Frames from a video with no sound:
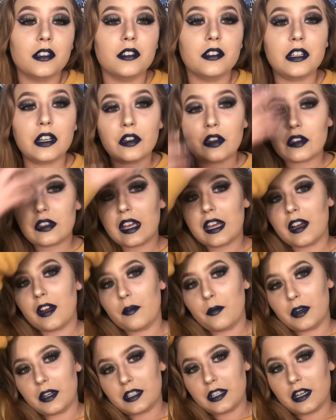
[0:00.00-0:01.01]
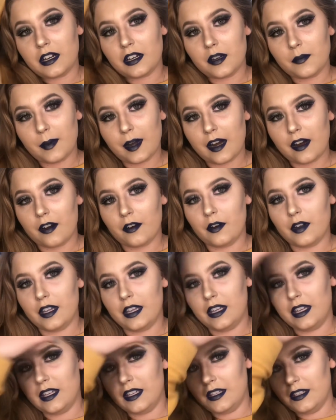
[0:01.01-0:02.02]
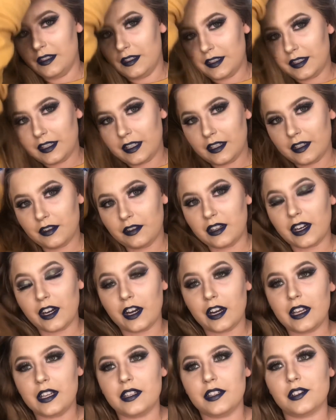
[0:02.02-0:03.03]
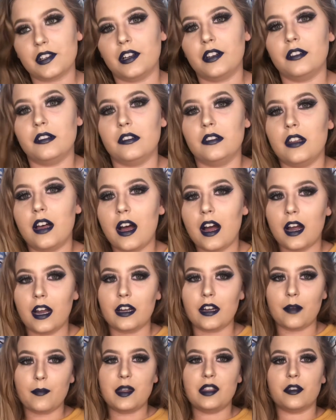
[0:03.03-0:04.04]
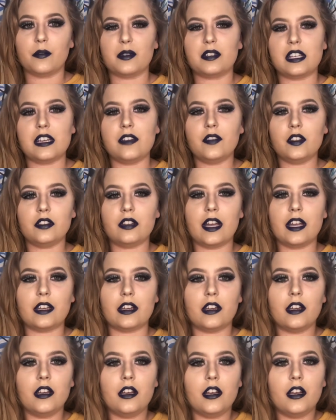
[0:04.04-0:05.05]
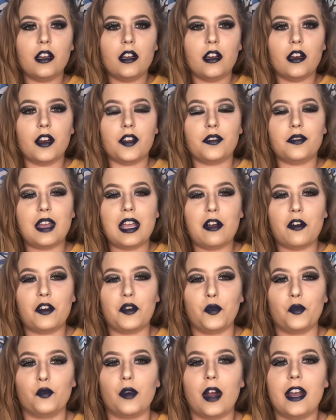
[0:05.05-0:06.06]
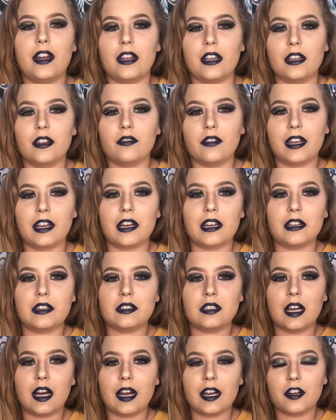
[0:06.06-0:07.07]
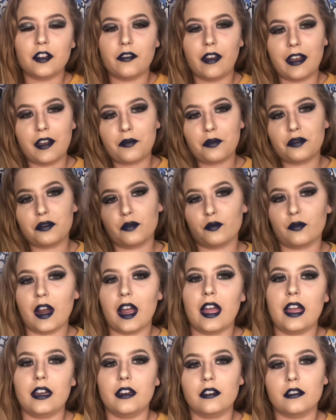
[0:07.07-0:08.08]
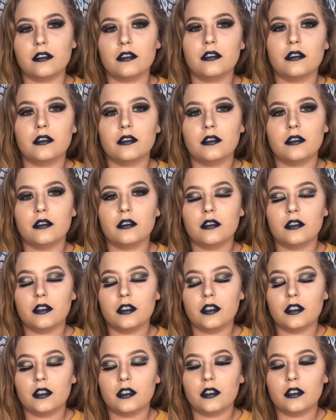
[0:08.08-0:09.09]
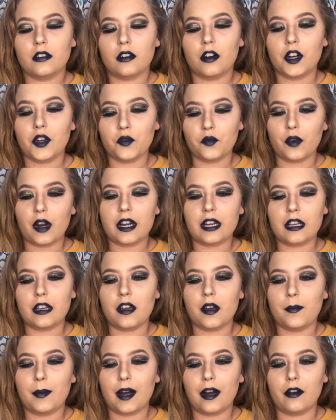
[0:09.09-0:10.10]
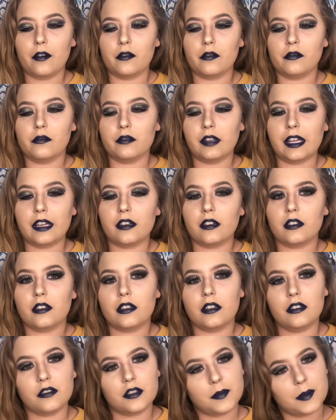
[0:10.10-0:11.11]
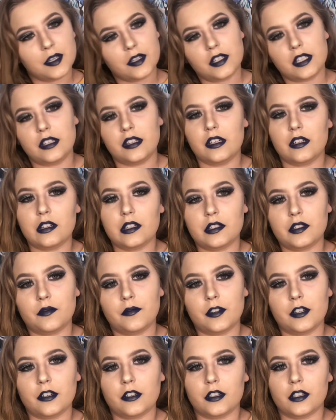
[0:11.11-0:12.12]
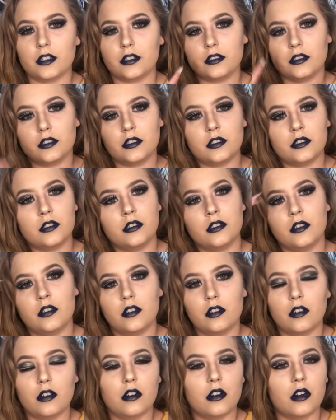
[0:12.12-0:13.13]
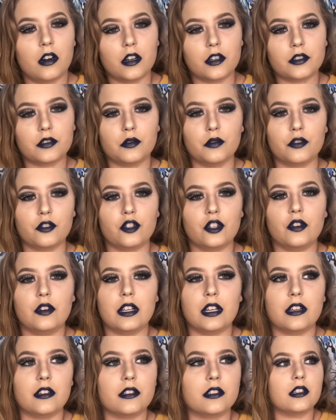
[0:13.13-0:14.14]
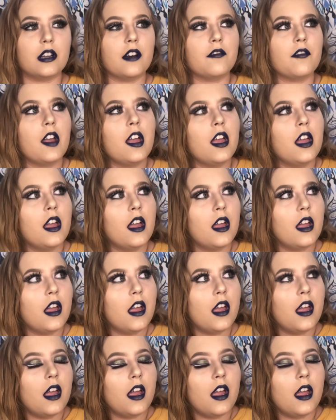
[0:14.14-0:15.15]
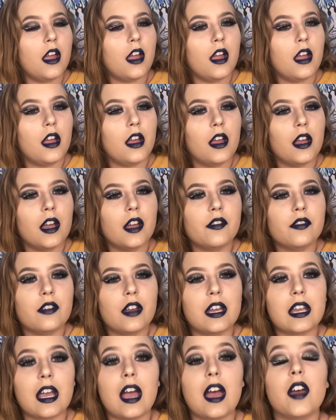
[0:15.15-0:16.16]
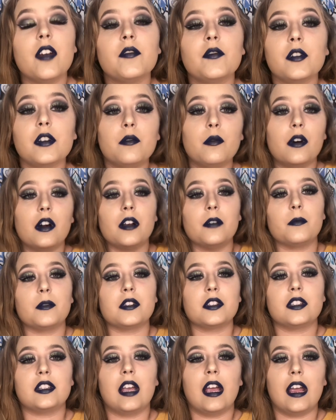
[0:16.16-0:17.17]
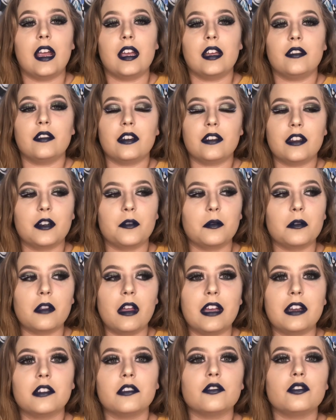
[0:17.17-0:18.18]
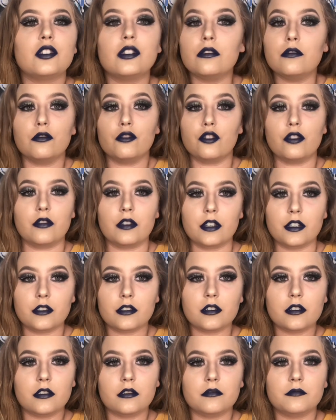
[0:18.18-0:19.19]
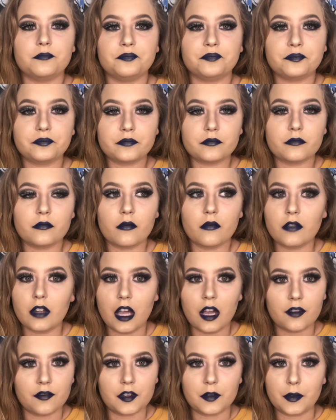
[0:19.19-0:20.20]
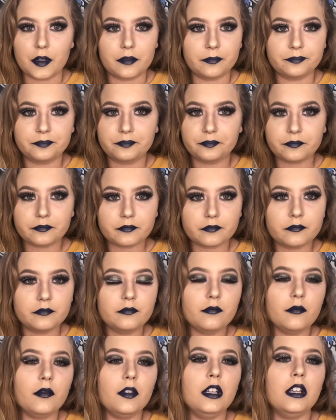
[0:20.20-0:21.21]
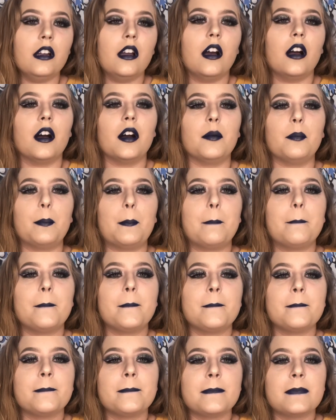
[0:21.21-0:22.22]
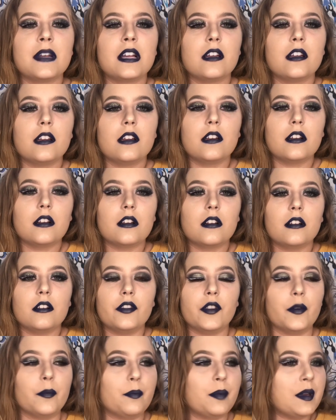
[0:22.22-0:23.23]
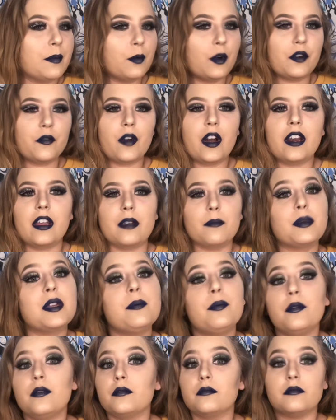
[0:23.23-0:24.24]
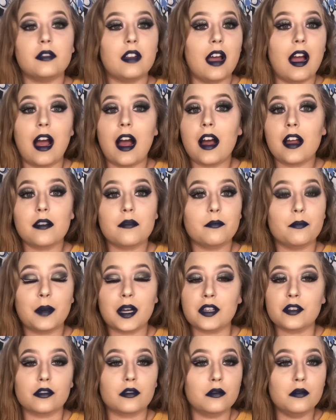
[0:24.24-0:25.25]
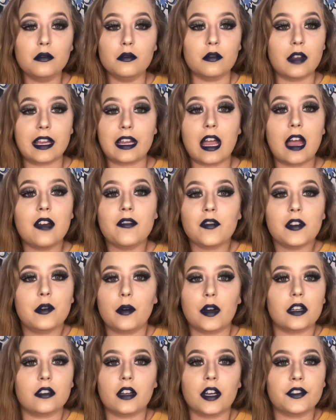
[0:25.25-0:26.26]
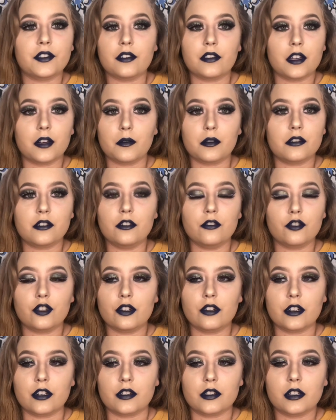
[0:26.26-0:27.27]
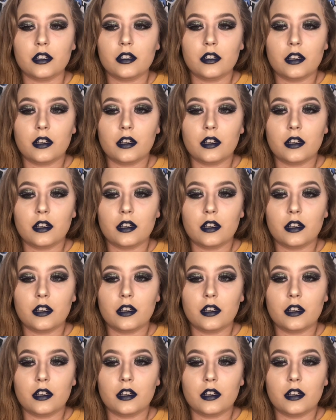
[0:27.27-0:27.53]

The other thing I want to talk about is there is a lot, I mean, there was even like a thing on Reddit, like an entire like thread on Reddit about like conspiracy theories for our school shooting stuff. And like everyone was saying that there were like 2 shooters. Everyone. The people on Reddit, people at my school, like everyone thought that there were 2 shooters.